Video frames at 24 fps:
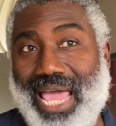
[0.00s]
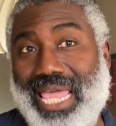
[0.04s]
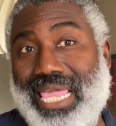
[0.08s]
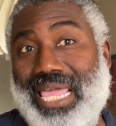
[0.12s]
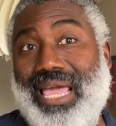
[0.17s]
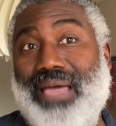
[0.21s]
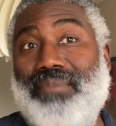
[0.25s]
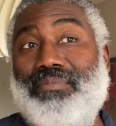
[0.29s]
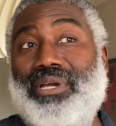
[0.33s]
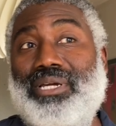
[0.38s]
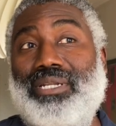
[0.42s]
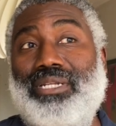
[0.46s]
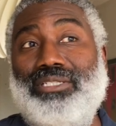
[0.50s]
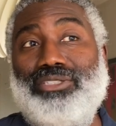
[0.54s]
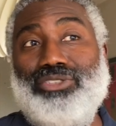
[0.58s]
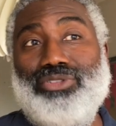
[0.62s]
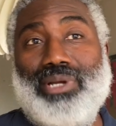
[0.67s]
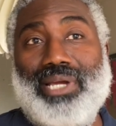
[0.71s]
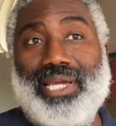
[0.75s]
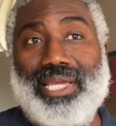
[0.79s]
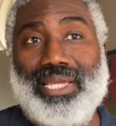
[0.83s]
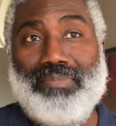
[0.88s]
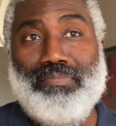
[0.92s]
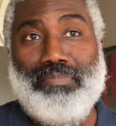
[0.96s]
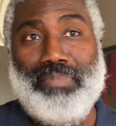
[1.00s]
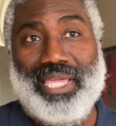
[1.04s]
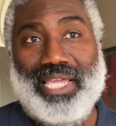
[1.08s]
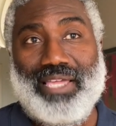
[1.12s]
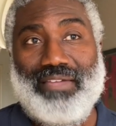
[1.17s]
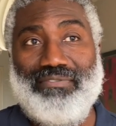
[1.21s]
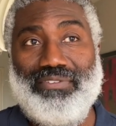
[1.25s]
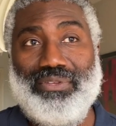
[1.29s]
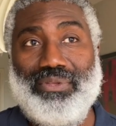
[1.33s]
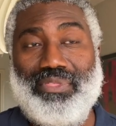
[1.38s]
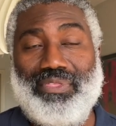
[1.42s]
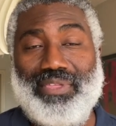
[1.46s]
I am going to try and pick
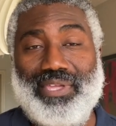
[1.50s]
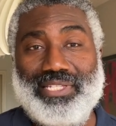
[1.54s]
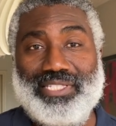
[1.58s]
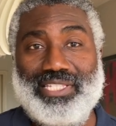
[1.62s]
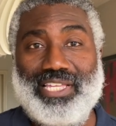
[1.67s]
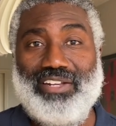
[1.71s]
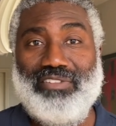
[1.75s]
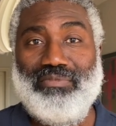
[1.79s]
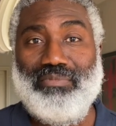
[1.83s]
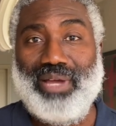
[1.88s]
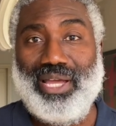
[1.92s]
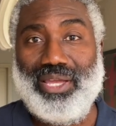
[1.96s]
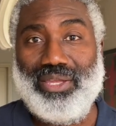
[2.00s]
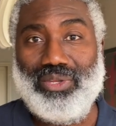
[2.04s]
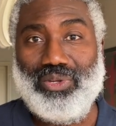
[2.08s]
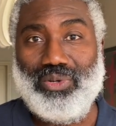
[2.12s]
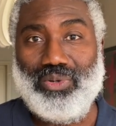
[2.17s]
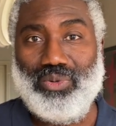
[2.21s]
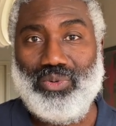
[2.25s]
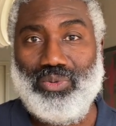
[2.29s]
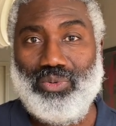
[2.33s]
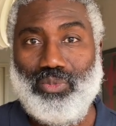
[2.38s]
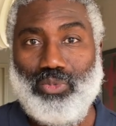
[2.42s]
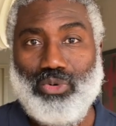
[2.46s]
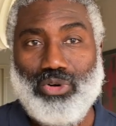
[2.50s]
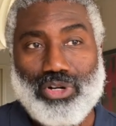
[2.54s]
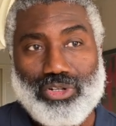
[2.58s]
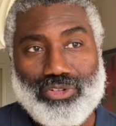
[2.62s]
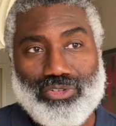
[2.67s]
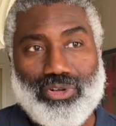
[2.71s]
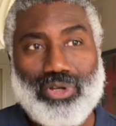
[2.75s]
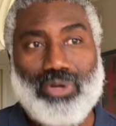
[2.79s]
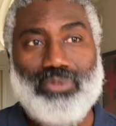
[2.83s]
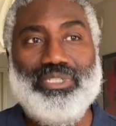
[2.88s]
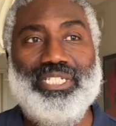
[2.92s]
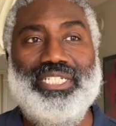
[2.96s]
a few things out of my own
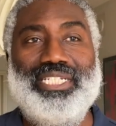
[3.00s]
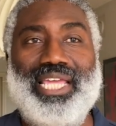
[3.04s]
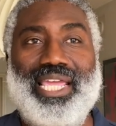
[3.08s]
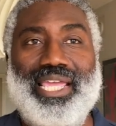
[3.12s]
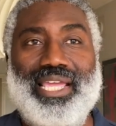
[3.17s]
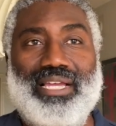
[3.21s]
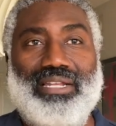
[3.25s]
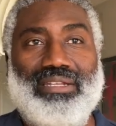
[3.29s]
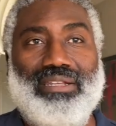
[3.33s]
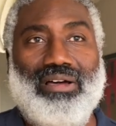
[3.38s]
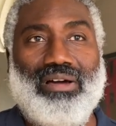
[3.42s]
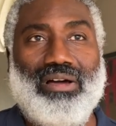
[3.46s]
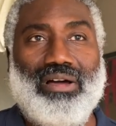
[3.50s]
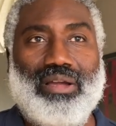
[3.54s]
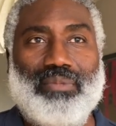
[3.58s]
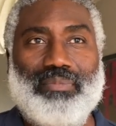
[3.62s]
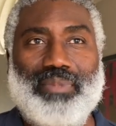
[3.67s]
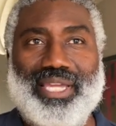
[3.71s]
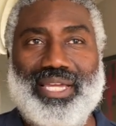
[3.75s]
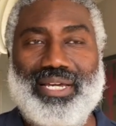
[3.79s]
wardrobe to take along,